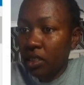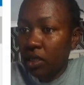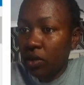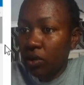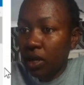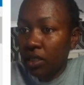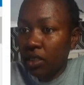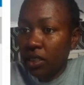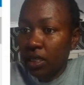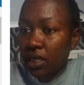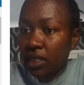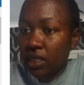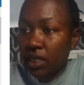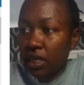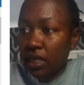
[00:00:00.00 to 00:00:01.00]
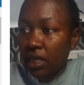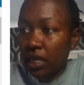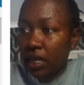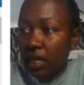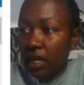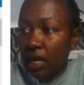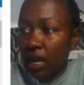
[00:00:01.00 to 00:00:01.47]
so as you can see
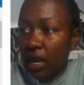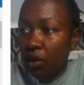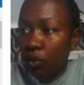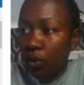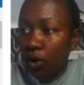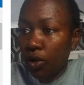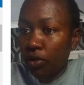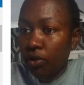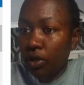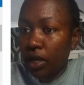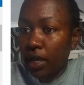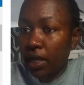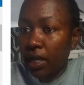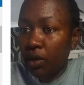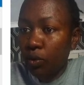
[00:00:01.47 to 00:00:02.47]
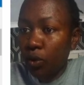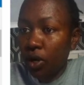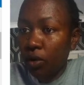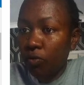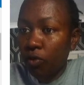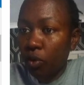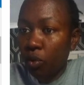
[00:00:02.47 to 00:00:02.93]
here, I can
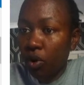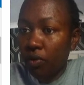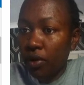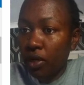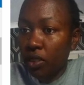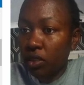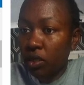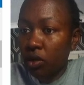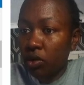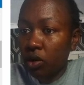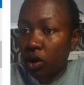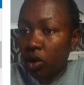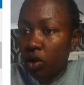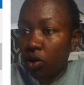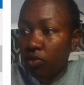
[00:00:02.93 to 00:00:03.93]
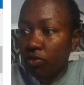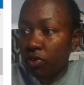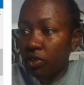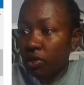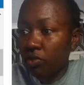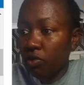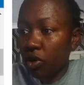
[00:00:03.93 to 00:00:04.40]
work for Warrington or for
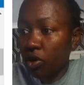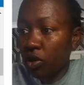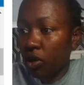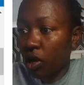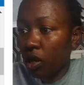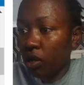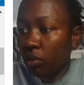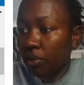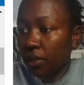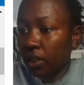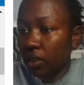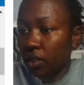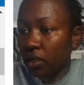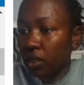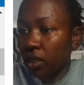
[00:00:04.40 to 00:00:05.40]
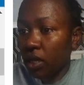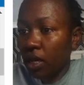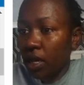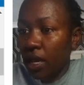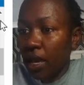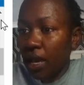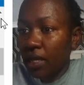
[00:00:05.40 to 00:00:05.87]
the Royal Albert,
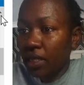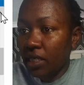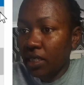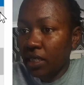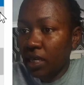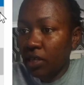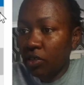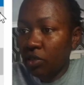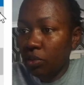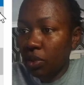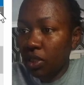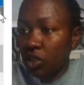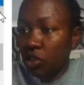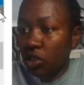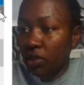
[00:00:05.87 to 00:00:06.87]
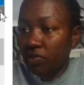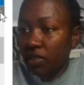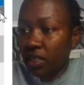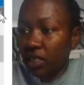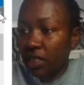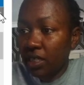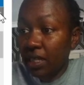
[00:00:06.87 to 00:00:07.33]
and it tells me the shifts
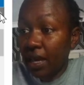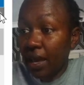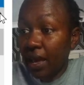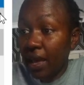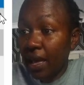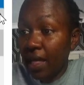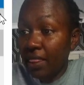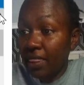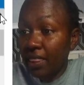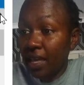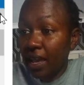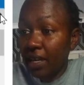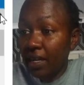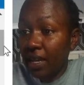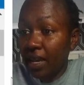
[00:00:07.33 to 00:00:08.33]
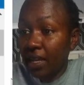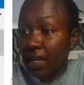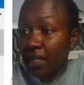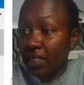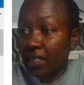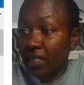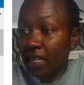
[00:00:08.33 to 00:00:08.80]
that are there, and then I
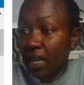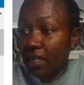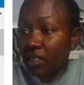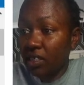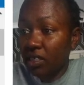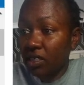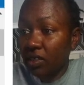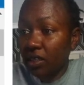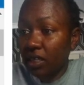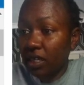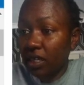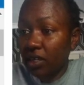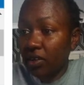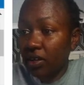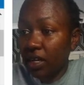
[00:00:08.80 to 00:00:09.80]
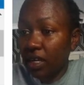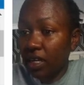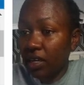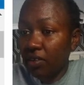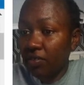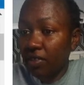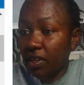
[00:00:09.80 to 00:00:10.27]
can decide to click on
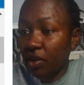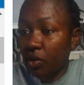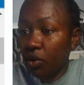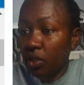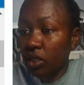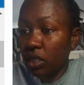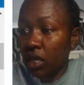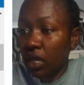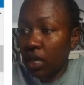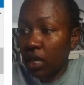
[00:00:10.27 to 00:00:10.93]
any of those